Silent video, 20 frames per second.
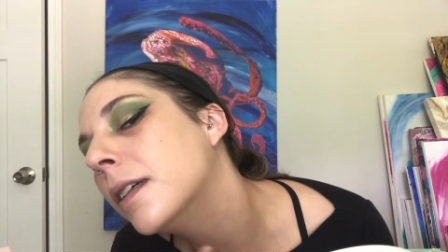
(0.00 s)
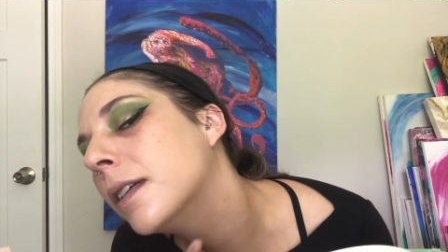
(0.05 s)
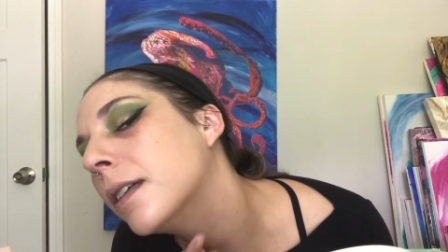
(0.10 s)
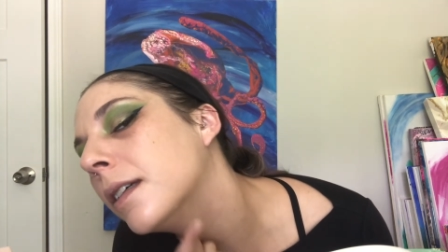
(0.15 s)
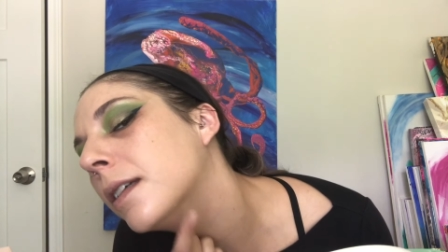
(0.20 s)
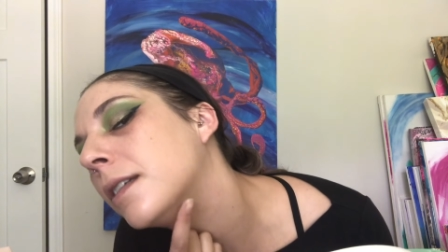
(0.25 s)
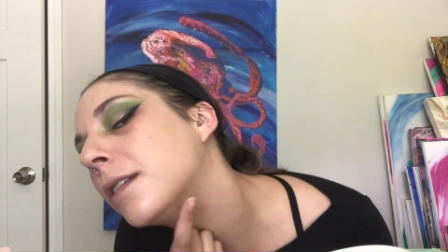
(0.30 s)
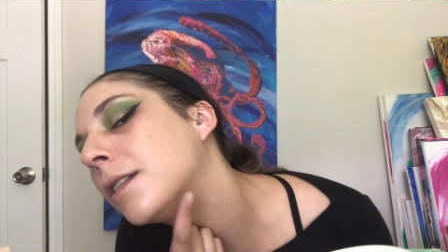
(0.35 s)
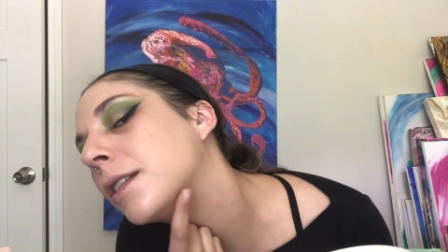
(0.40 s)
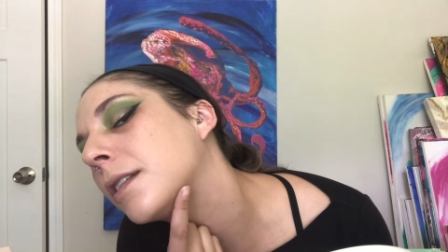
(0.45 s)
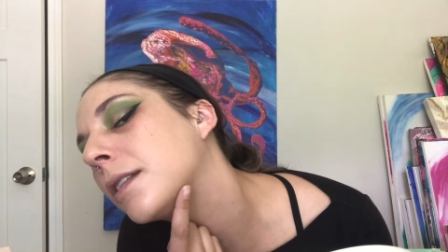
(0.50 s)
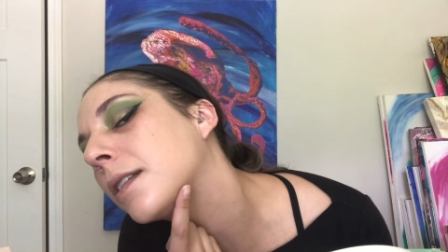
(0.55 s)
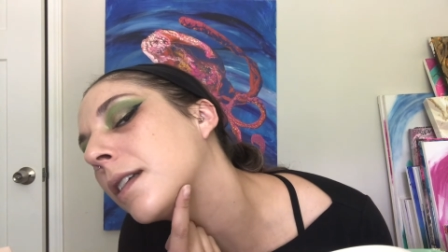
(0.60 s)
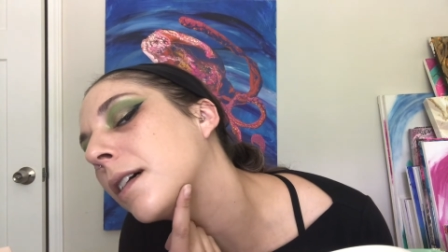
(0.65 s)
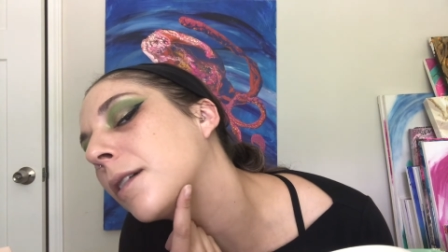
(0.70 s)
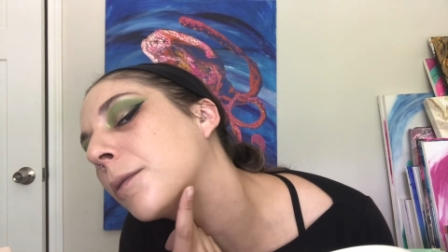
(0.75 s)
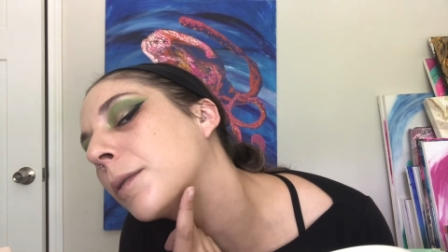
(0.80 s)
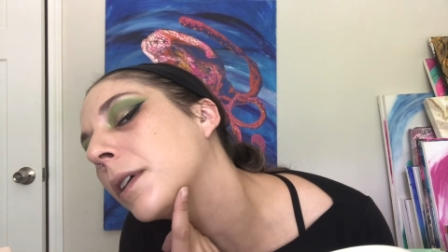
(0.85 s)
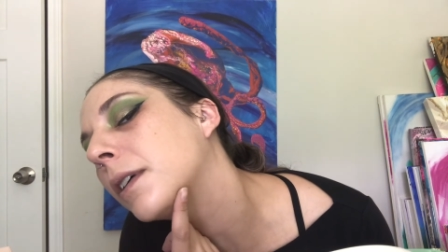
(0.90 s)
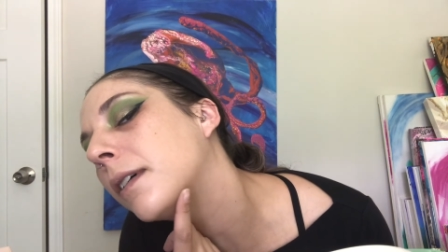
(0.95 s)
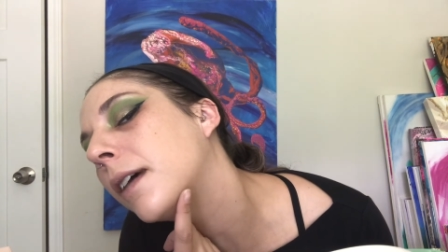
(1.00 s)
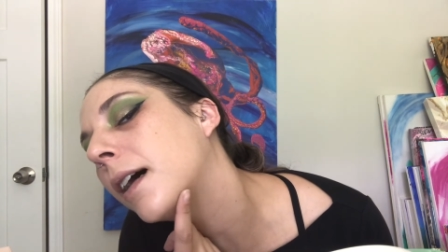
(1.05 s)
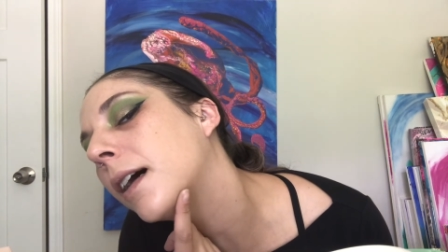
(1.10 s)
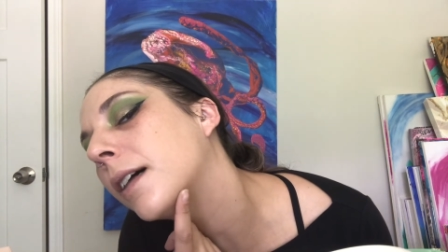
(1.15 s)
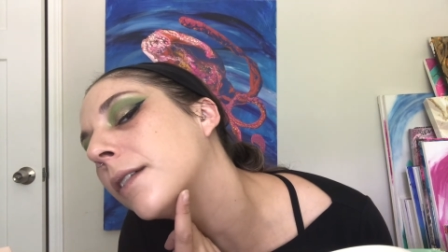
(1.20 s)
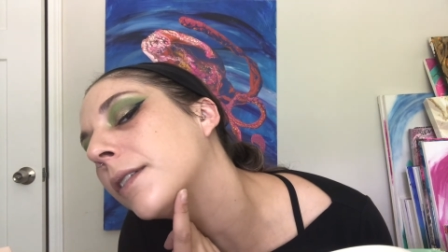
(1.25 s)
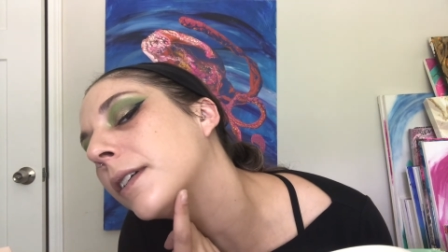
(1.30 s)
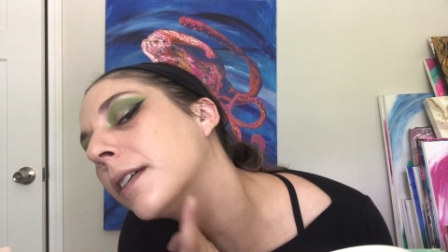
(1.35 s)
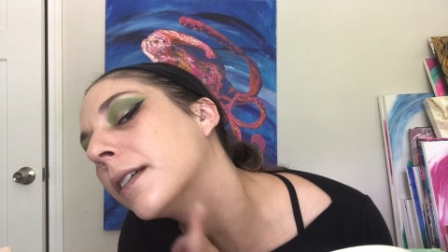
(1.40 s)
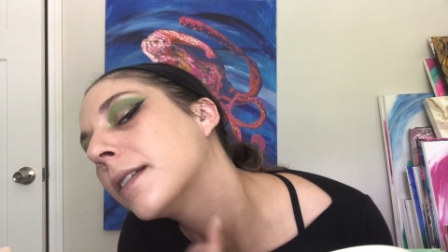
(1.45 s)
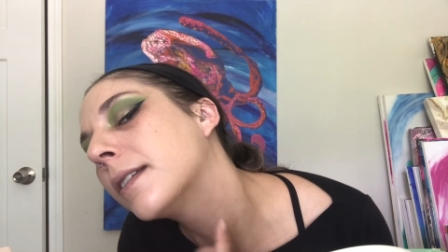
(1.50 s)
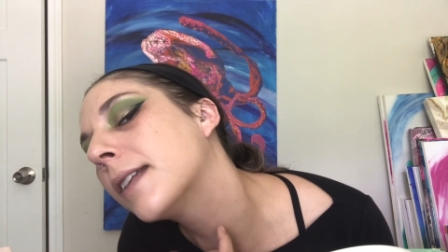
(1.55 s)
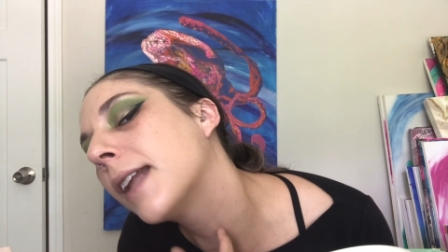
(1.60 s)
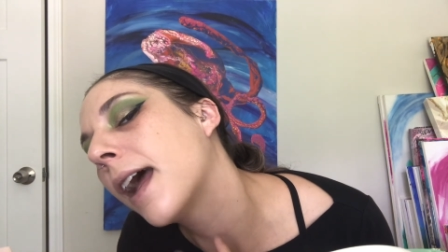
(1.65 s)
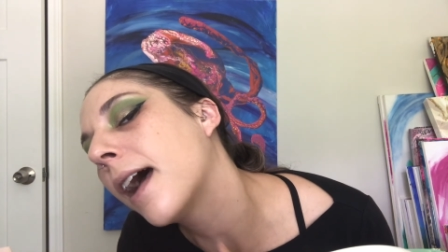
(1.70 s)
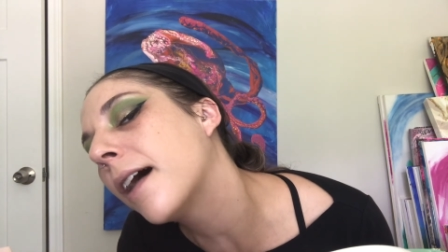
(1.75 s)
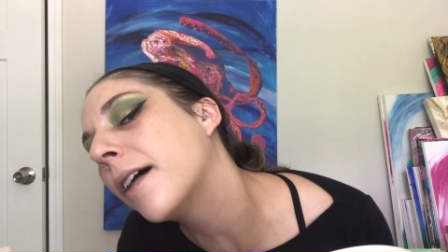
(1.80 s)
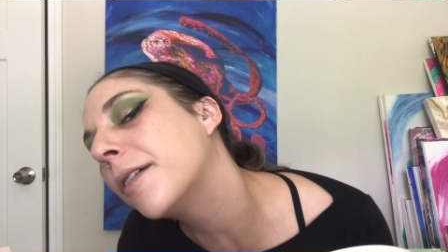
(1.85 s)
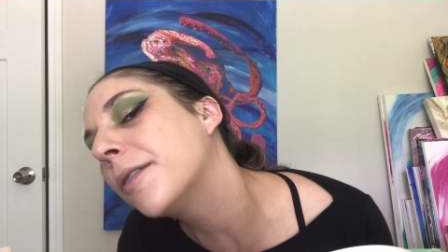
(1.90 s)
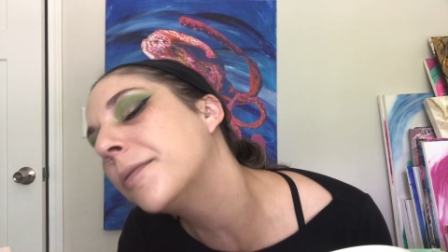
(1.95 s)
he's just not real obvious
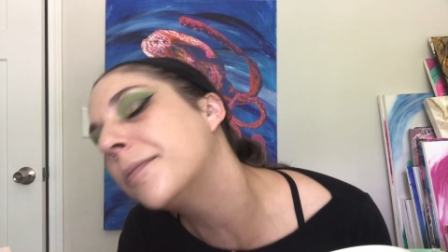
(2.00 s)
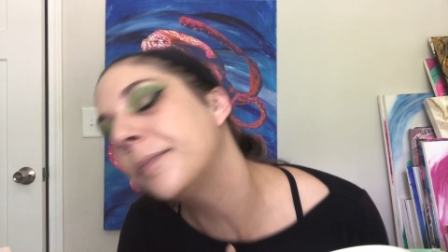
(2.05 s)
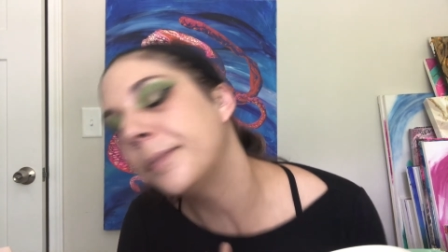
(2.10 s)
now.